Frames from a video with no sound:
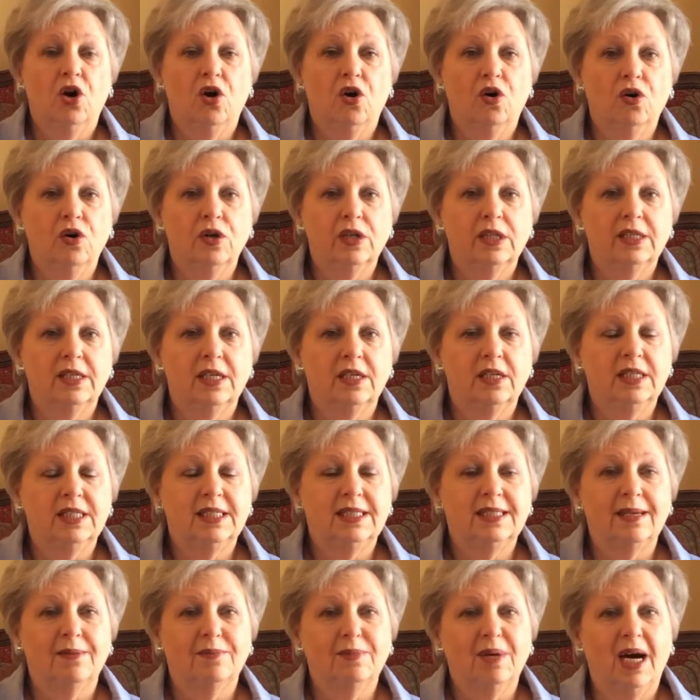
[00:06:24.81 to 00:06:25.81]
or there is
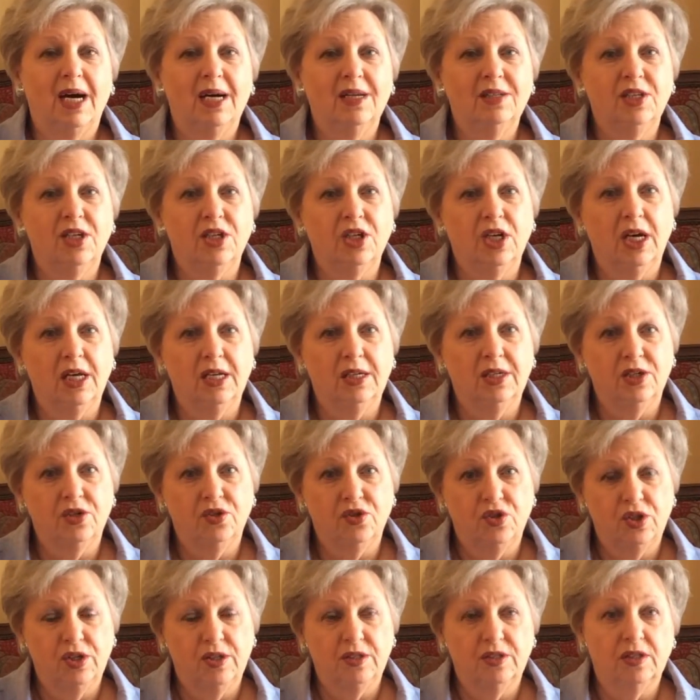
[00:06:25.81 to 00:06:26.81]
some other
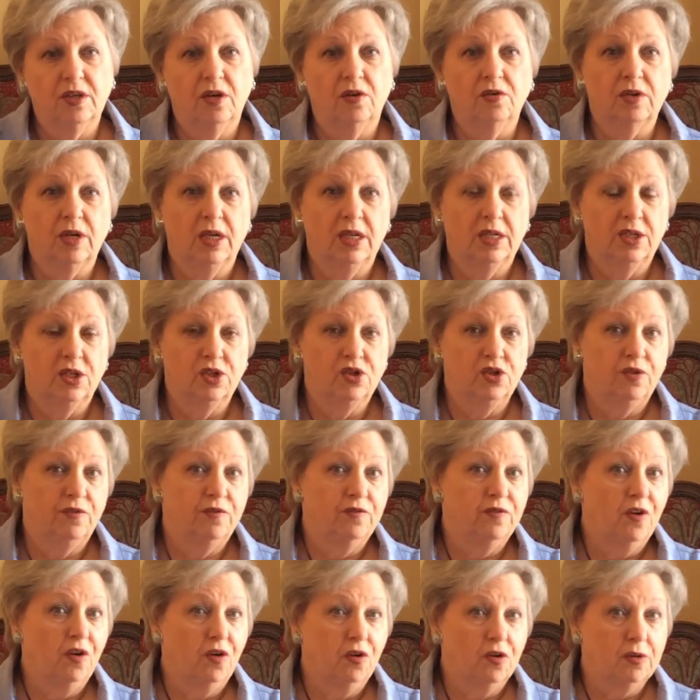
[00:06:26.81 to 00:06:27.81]
energies or energy
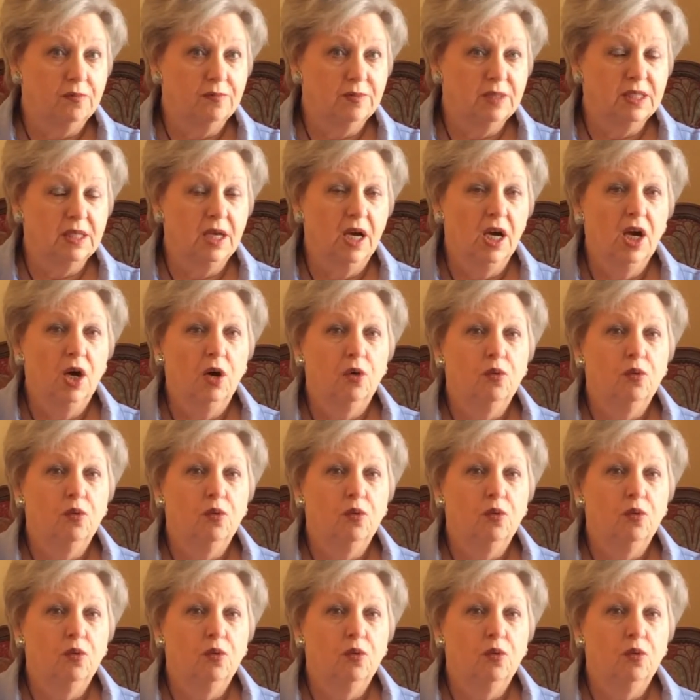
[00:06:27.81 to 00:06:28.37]
forms